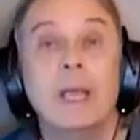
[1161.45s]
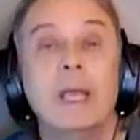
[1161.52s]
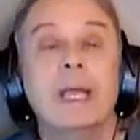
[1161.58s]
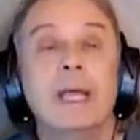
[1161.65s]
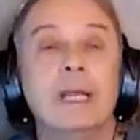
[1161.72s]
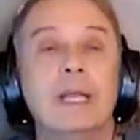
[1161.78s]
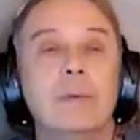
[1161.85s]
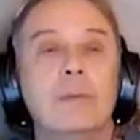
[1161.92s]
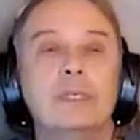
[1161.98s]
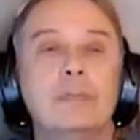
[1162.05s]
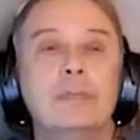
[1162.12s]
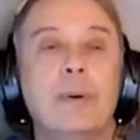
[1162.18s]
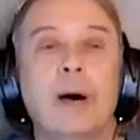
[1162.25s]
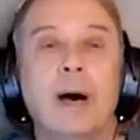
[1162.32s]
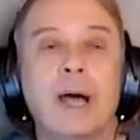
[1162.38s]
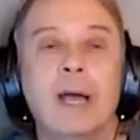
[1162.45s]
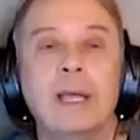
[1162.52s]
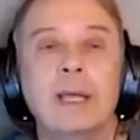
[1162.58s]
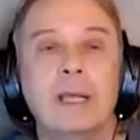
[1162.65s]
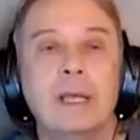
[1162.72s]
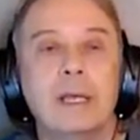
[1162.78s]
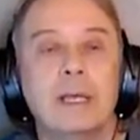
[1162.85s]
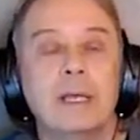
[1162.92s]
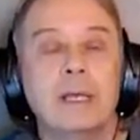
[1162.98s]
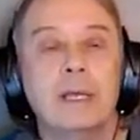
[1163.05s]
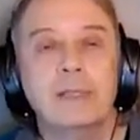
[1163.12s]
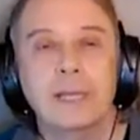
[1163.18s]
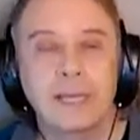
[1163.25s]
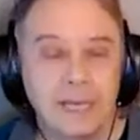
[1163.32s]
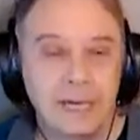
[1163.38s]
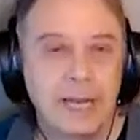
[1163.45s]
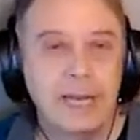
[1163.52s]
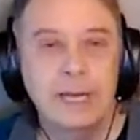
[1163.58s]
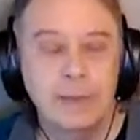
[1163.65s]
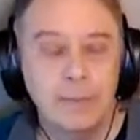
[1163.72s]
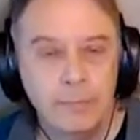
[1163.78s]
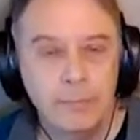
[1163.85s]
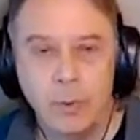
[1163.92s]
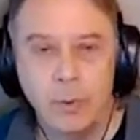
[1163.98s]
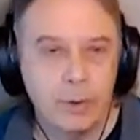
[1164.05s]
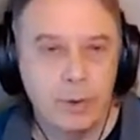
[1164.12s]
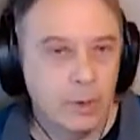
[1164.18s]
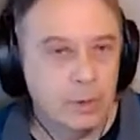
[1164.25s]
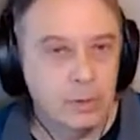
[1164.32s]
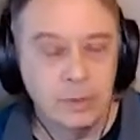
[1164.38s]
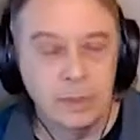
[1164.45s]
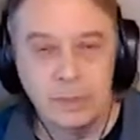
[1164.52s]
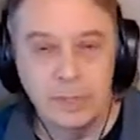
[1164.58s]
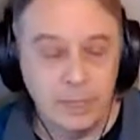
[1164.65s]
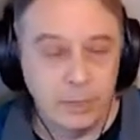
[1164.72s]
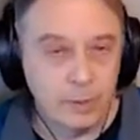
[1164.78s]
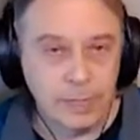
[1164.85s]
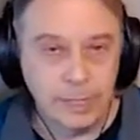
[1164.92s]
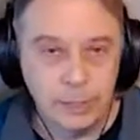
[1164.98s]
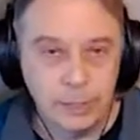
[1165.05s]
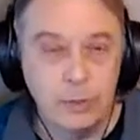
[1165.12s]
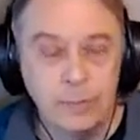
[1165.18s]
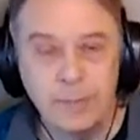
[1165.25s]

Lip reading: and it was by the Canadian border, literally 2